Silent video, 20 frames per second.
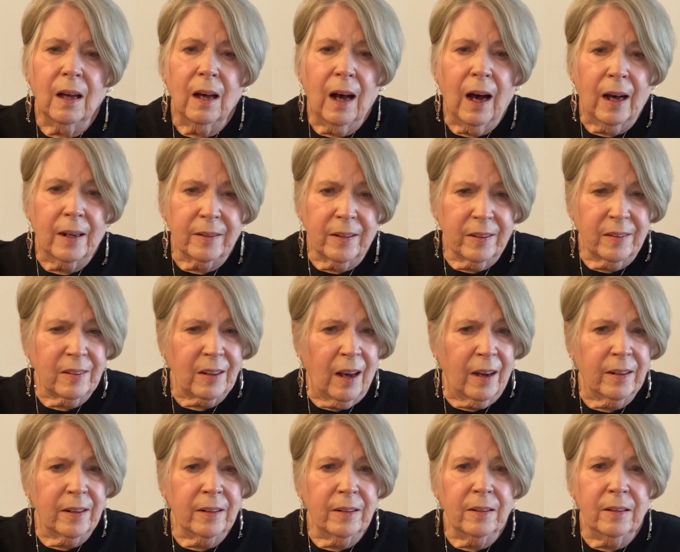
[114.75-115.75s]
I
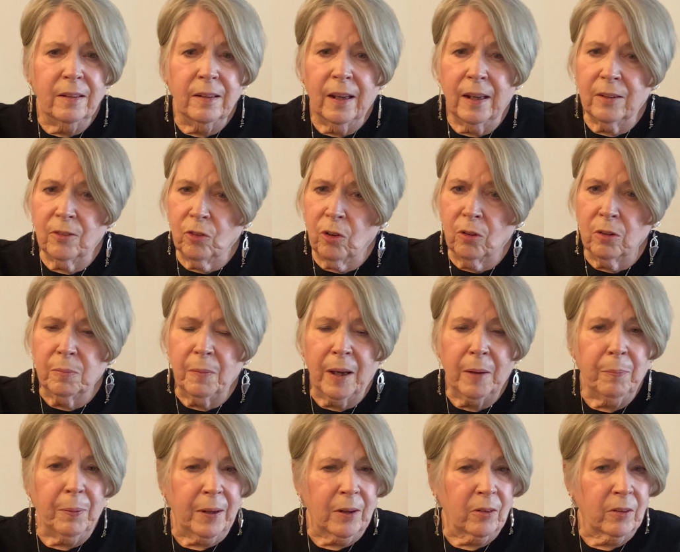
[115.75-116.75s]
decided and told my
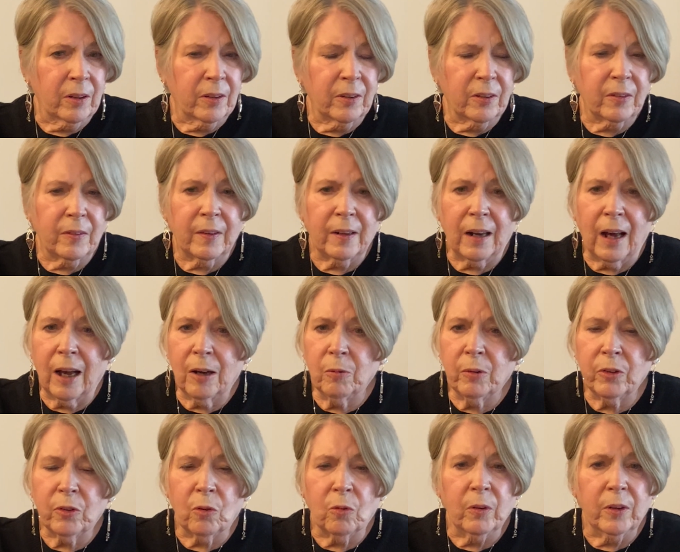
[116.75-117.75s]
parents that I was
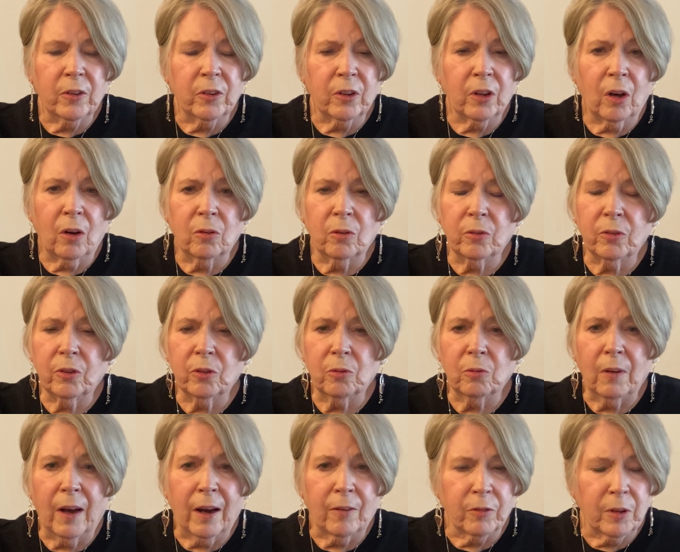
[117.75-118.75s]
going to go to
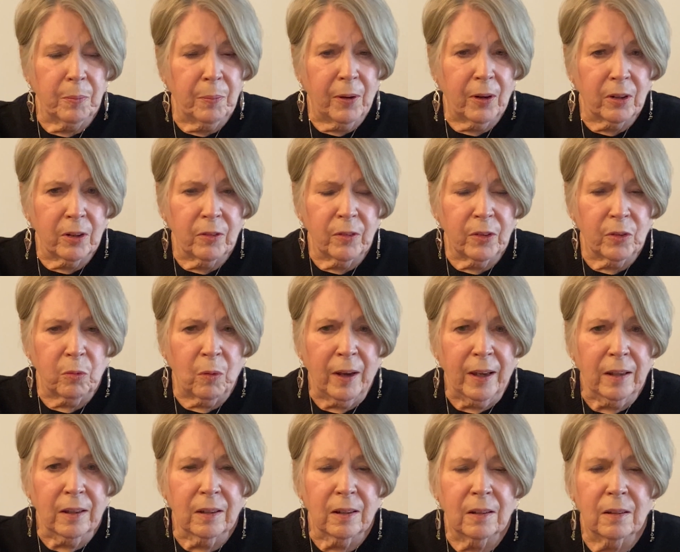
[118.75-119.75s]
every part of his
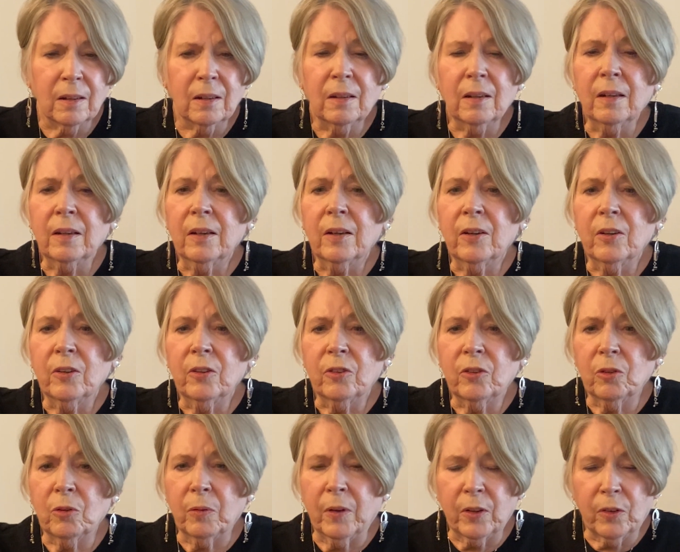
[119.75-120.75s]
wake,
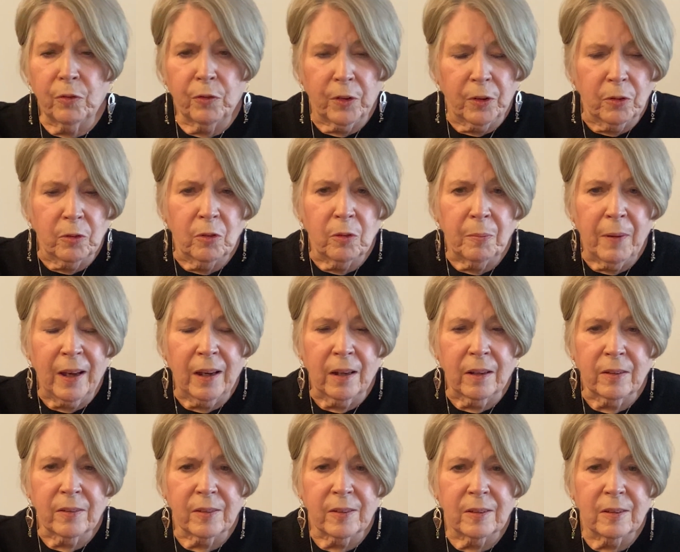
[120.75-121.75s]
to his funeral
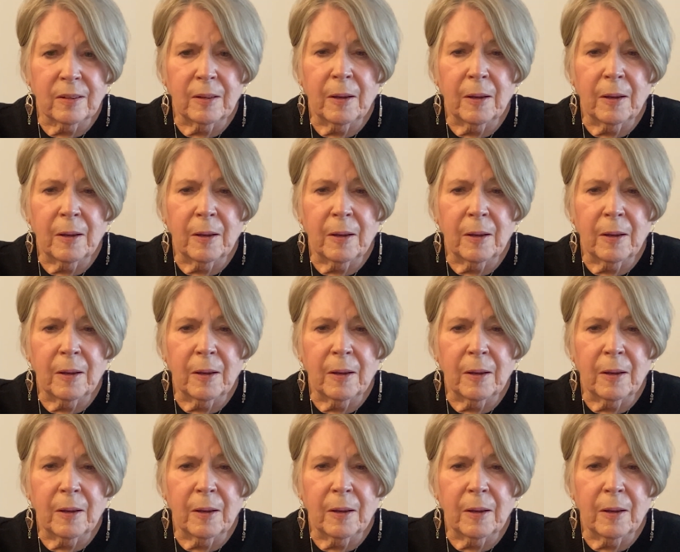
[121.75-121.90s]
mass,